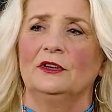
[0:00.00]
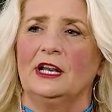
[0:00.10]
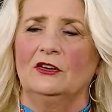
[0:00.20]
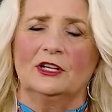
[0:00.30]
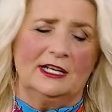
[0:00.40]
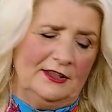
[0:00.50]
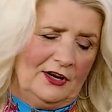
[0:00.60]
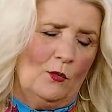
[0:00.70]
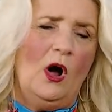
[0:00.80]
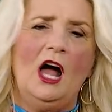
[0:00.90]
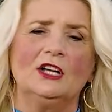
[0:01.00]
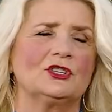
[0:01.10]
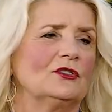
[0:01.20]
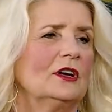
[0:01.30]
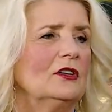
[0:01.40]
they're looking at their
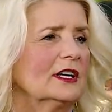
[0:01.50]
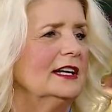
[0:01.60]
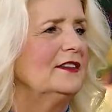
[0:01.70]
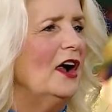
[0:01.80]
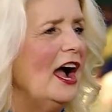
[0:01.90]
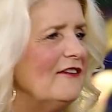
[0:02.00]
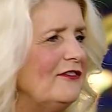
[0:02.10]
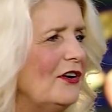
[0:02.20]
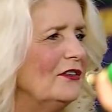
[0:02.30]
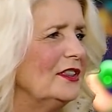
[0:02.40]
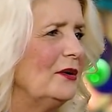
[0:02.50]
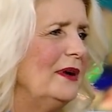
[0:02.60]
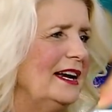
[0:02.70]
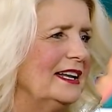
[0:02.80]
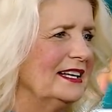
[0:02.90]
watch or they're looking at their iPhone and they're
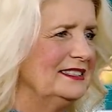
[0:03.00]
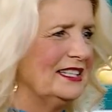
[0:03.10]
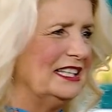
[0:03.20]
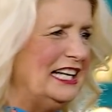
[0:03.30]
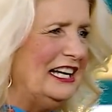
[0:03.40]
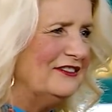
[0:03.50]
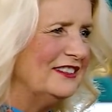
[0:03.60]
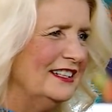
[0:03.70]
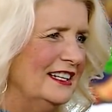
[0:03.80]
ready to, to leave.